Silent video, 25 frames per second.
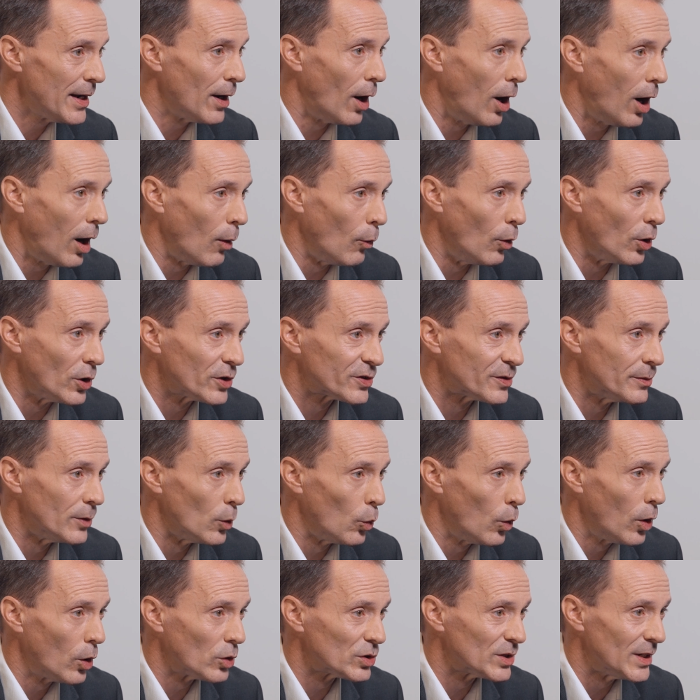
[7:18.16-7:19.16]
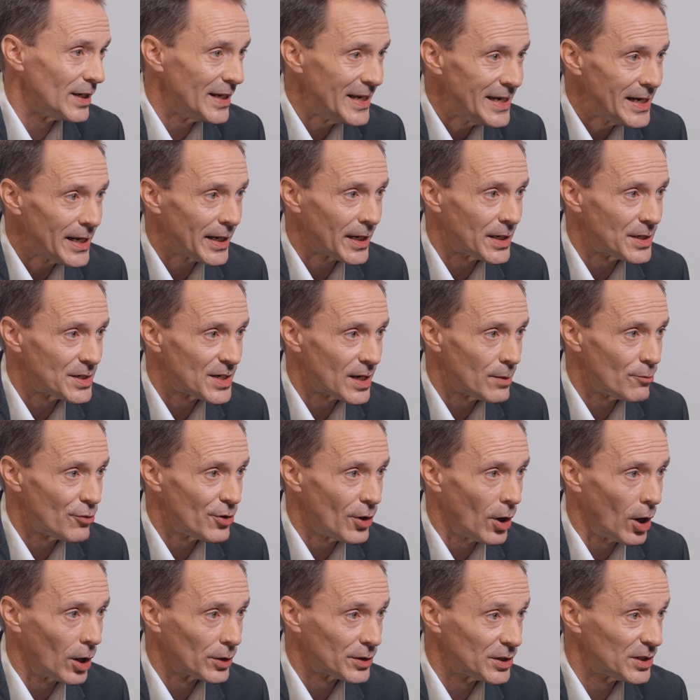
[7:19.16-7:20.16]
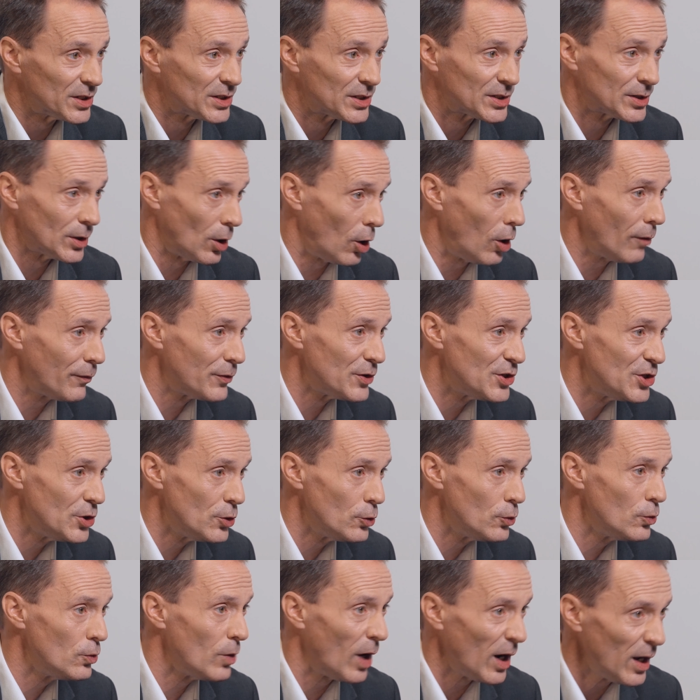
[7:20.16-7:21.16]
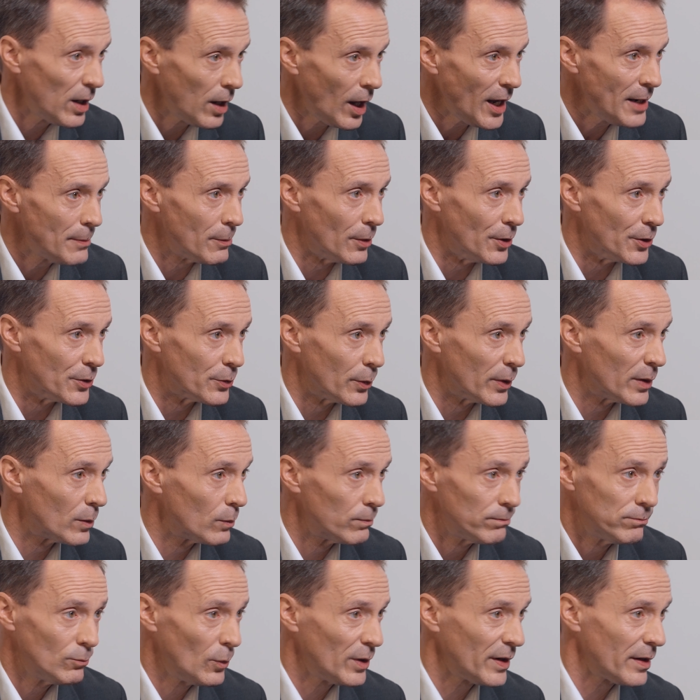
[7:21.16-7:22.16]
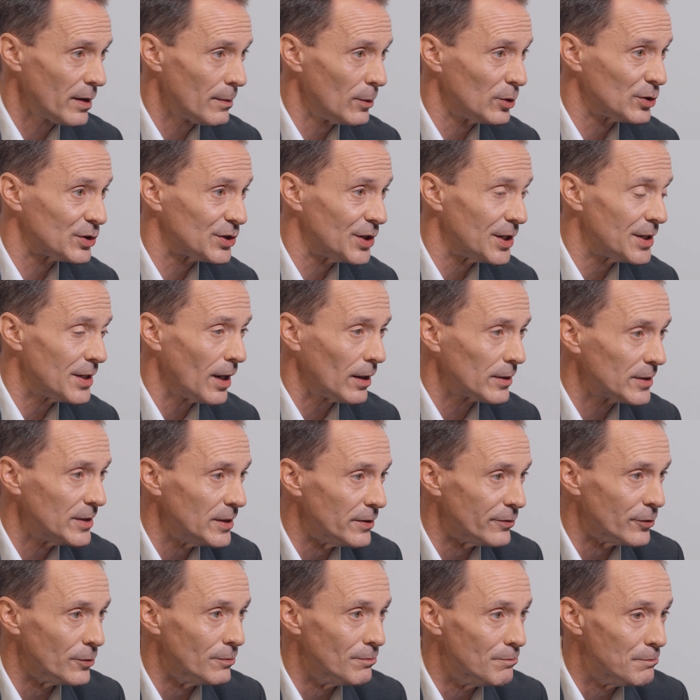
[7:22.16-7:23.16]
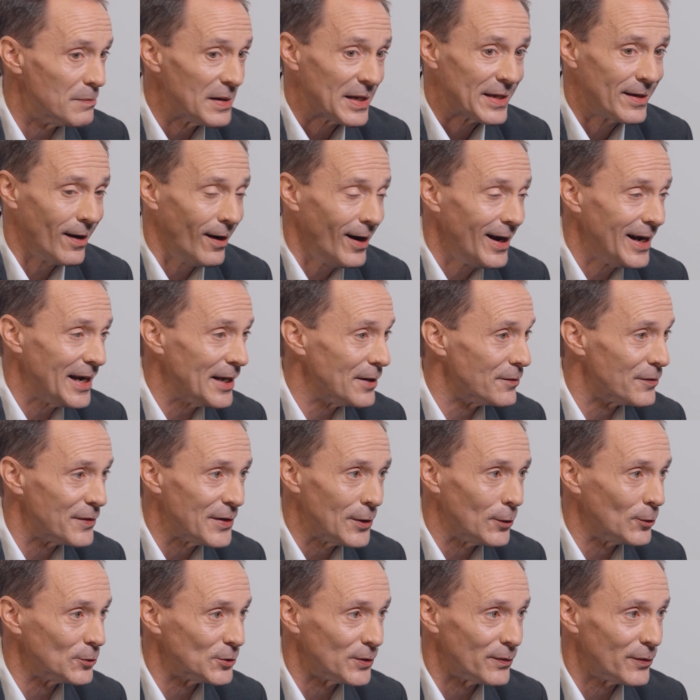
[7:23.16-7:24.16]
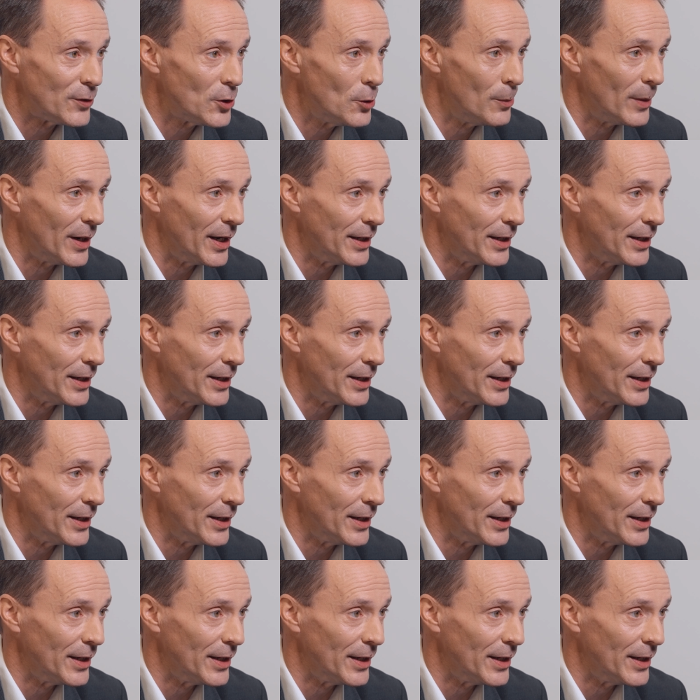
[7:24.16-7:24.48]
artworks from the world's leading contemporary artists offers you alignment with one of the most seductive and beguiling fields of human